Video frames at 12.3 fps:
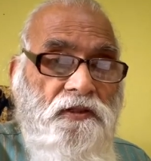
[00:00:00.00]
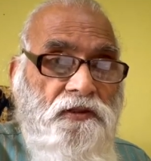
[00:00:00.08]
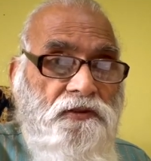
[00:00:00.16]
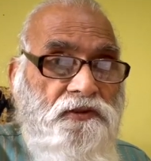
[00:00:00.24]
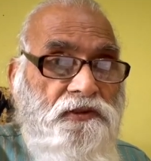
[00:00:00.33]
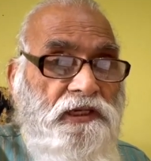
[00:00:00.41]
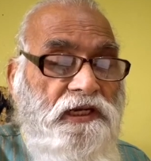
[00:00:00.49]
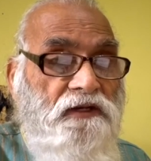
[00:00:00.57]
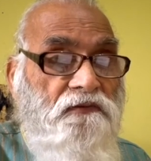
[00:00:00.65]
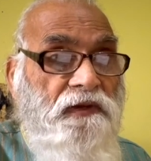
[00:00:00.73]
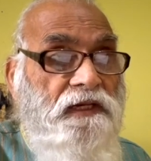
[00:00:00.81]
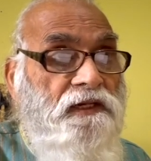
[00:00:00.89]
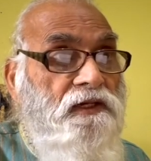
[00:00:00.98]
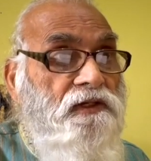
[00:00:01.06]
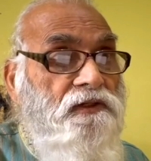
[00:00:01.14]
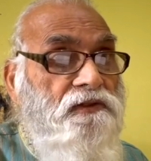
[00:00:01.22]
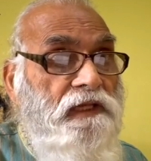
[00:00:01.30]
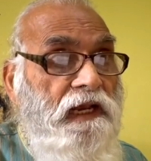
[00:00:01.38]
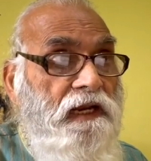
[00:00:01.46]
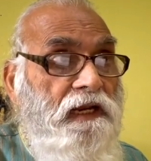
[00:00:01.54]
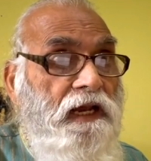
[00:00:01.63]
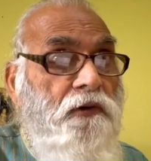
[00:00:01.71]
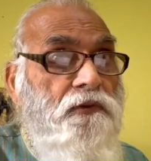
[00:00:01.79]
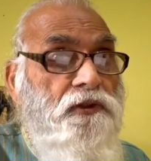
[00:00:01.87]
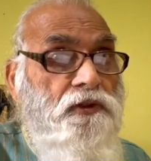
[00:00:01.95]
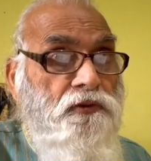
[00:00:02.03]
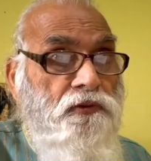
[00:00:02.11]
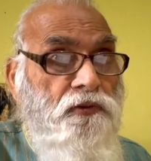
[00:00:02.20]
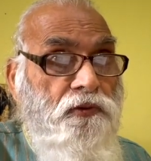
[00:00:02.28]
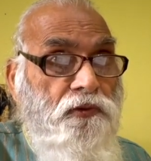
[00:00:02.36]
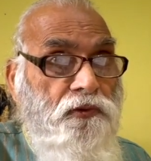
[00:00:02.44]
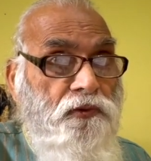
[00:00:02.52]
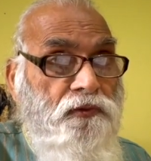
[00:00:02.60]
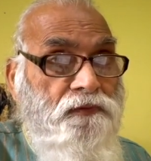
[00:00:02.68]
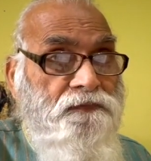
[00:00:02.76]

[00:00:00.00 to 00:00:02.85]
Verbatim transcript: Seed, when it is allowed to grow,